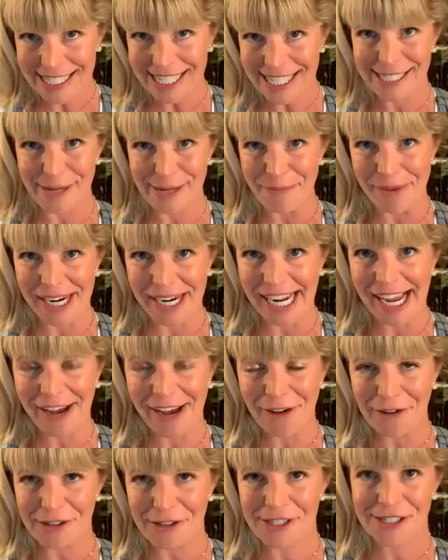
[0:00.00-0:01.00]
to somebody
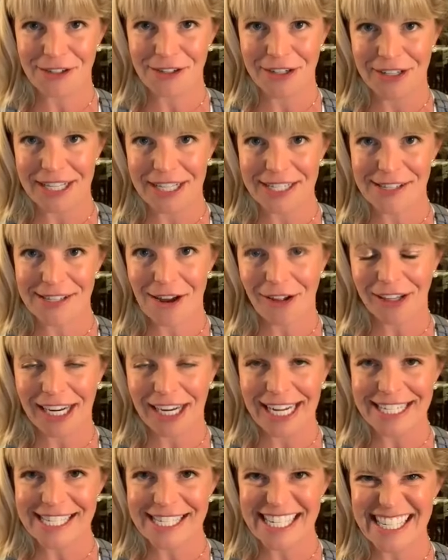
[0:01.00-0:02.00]
else during this
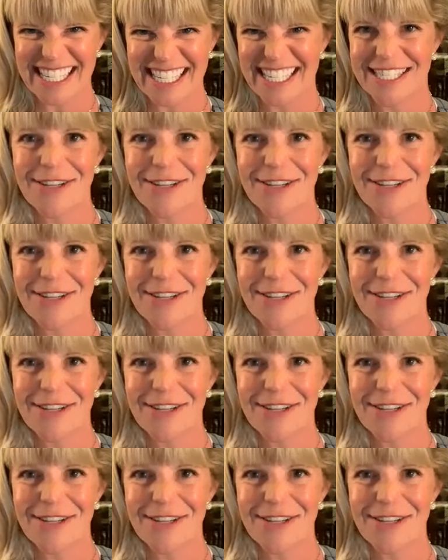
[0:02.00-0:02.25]
holiday season.